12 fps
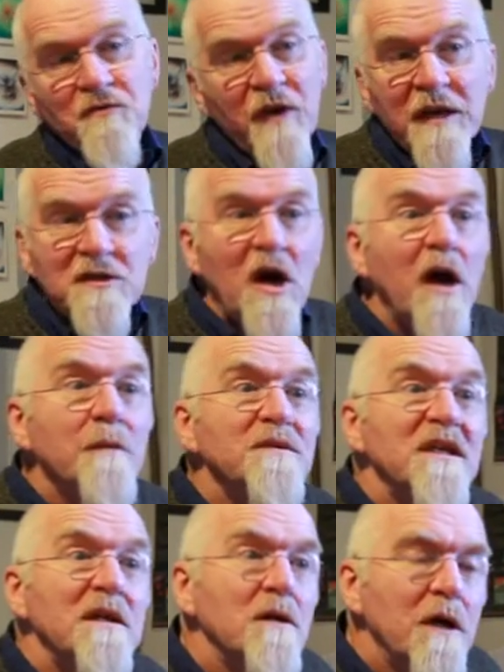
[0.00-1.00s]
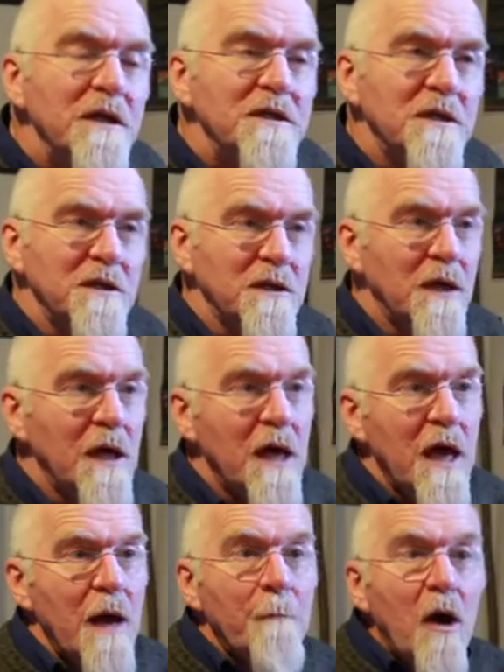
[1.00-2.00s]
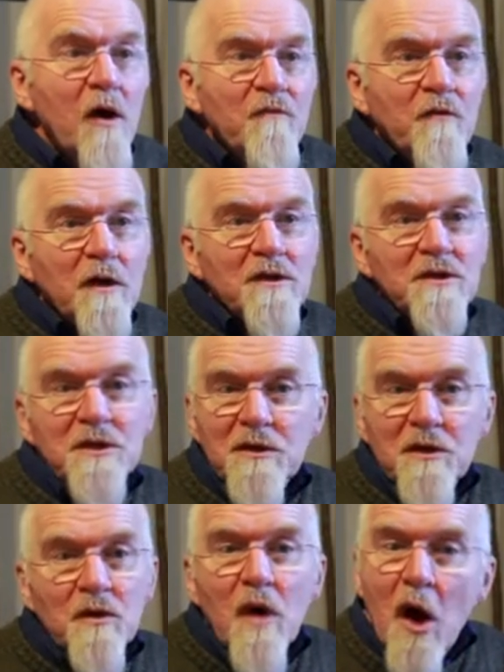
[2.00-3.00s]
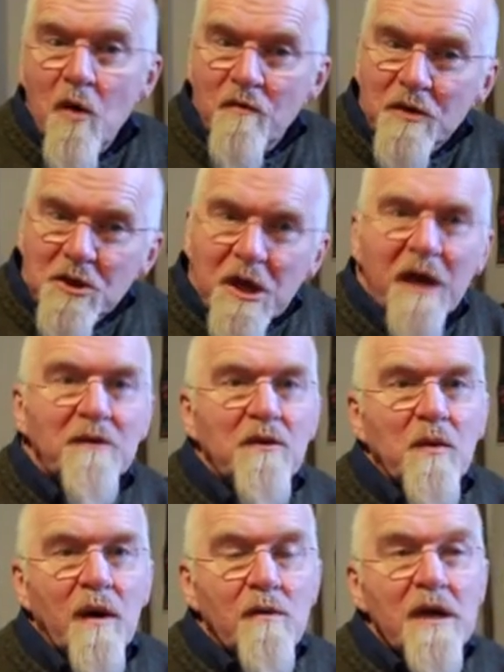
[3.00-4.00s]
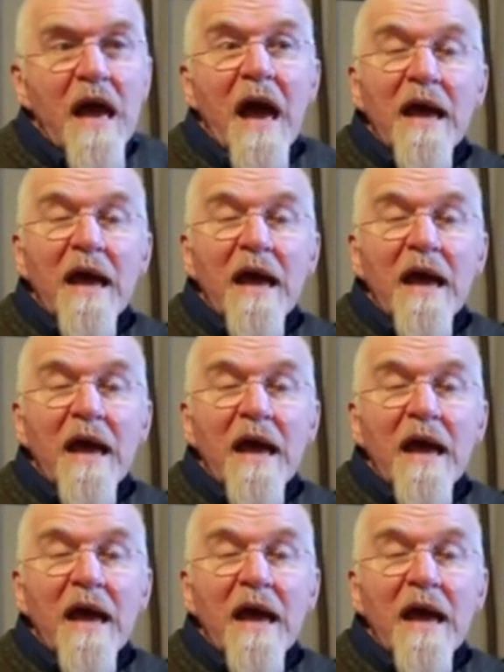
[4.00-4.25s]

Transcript: In fact, I'm delighted. My advice to you over January